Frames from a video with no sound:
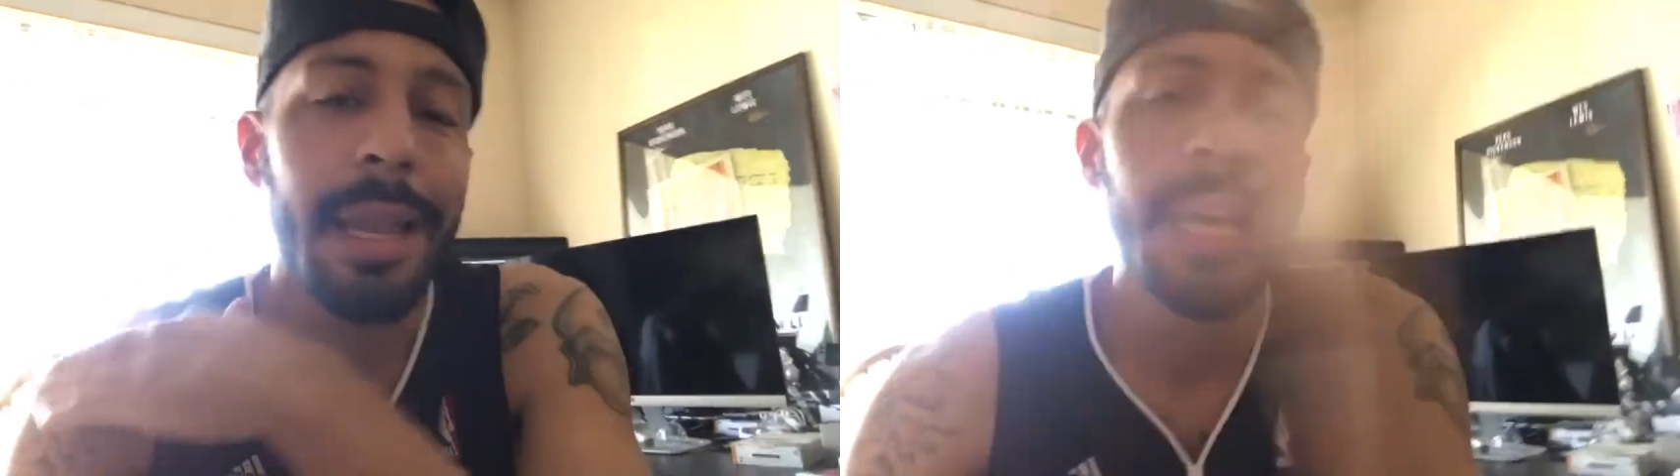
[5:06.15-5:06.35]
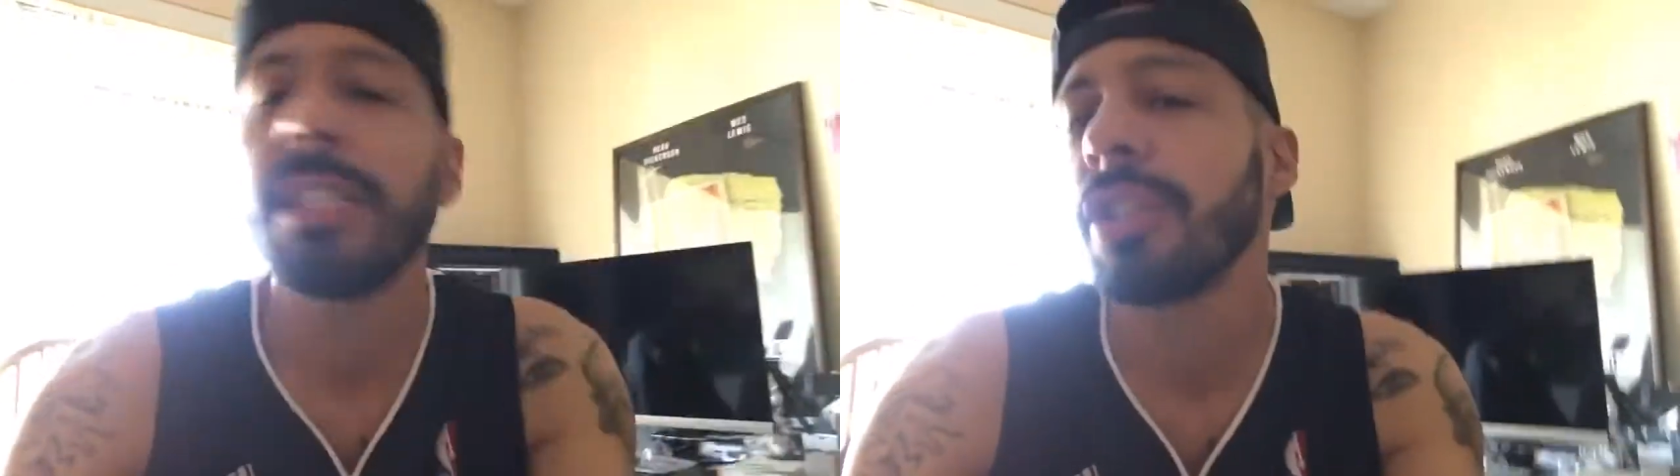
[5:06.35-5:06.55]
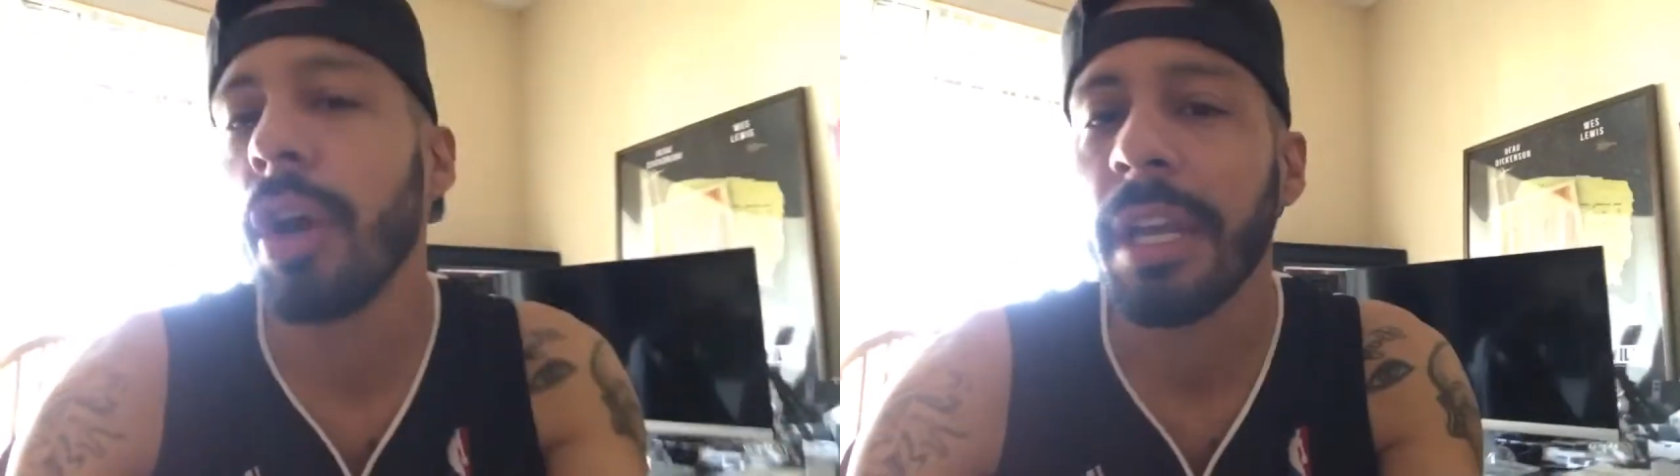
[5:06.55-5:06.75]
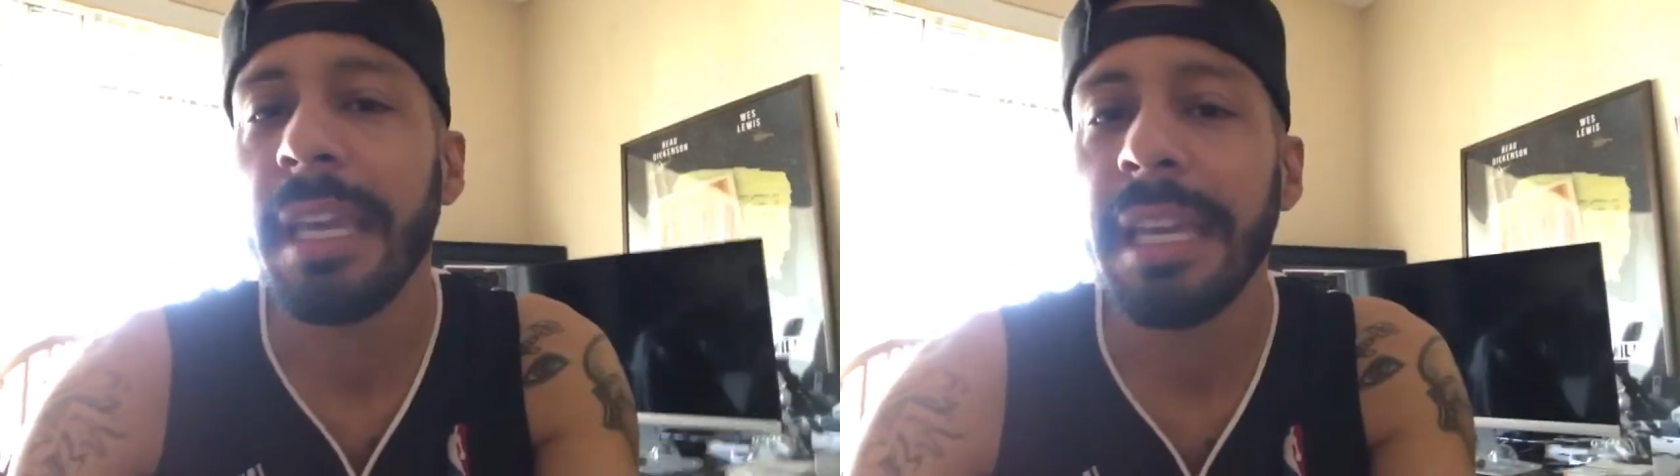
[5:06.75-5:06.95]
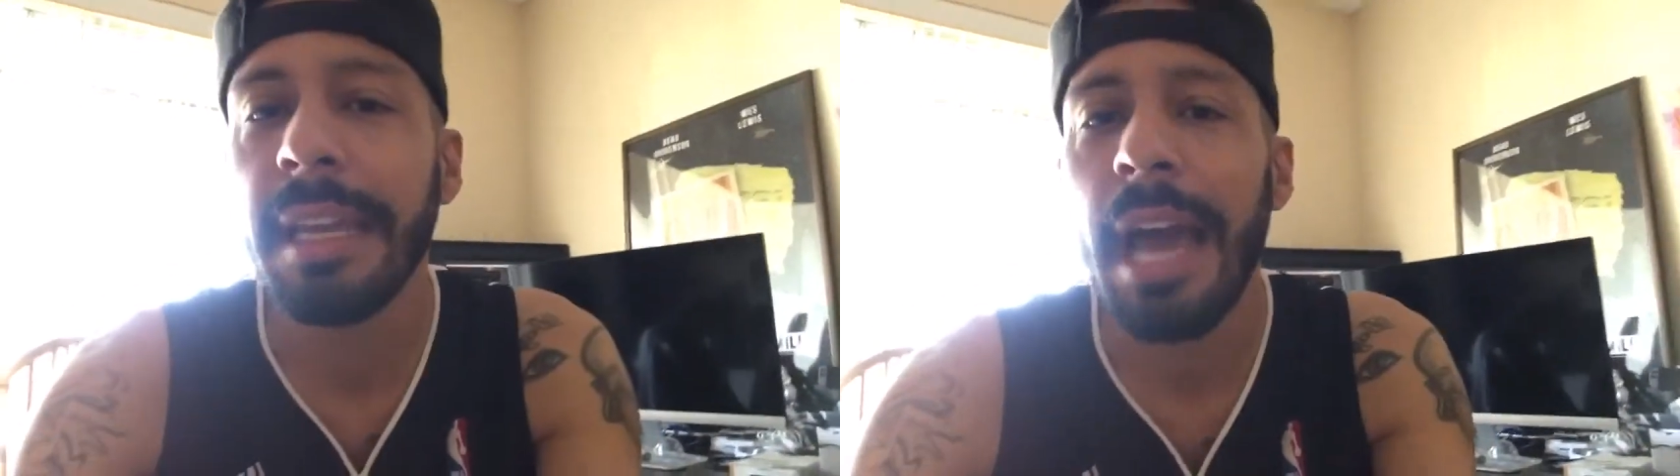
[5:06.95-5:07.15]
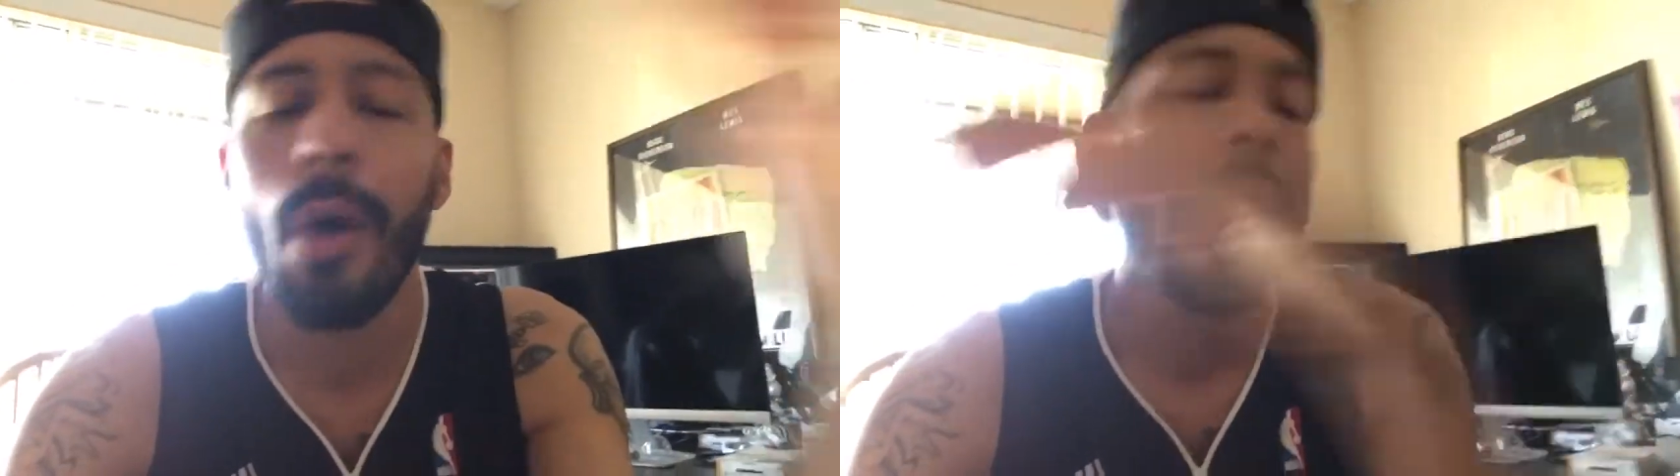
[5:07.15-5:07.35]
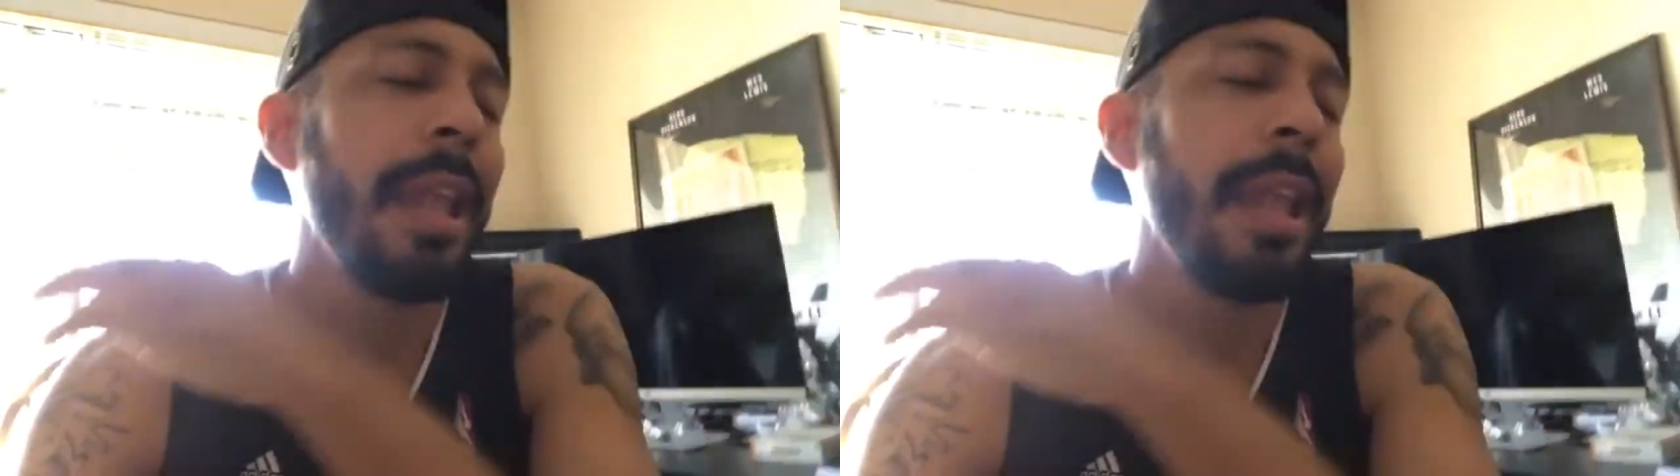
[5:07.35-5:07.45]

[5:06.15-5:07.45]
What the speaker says: Let's start geeking out.